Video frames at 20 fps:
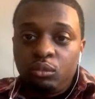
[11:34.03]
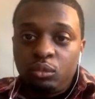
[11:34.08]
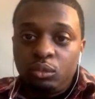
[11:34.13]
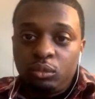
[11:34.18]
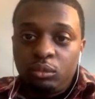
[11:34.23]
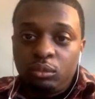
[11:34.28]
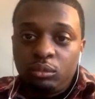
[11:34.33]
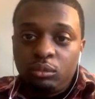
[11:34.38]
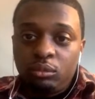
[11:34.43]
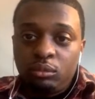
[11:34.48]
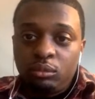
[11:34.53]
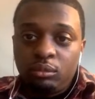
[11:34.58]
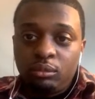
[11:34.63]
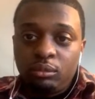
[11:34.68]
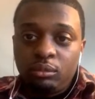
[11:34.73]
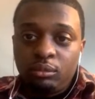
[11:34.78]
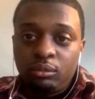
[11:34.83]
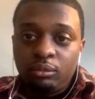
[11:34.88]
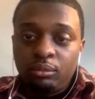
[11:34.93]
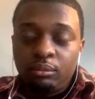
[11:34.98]

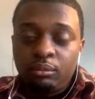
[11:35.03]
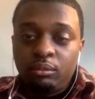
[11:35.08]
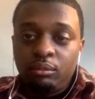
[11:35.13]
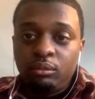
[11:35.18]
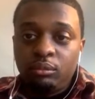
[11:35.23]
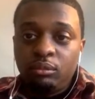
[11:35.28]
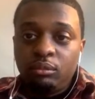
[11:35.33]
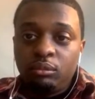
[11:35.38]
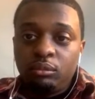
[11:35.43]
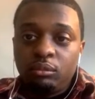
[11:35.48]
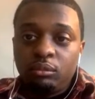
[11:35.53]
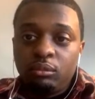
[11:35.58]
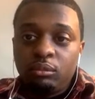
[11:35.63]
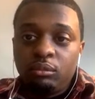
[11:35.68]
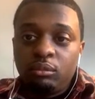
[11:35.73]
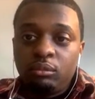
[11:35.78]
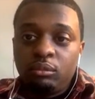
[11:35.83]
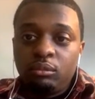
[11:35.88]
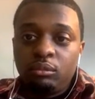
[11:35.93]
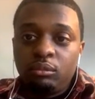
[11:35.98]

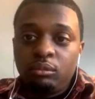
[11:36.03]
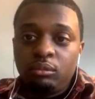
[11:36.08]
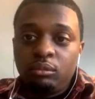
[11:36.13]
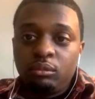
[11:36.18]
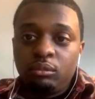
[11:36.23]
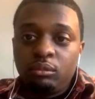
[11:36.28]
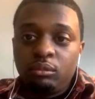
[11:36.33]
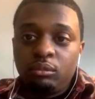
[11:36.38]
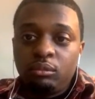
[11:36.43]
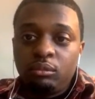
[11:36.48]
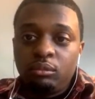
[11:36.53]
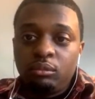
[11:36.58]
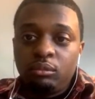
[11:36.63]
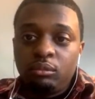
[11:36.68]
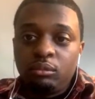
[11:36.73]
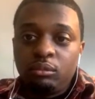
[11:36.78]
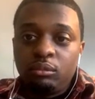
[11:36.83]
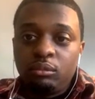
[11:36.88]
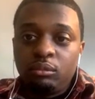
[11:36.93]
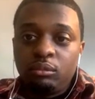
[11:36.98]

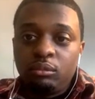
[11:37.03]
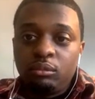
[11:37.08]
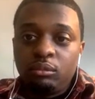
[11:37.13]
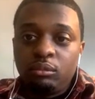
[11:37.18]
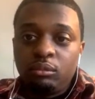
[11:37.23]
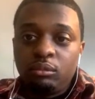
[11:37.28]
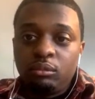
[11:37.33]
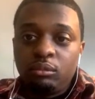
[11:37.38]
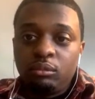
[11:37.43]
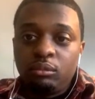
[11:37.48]
[no speech]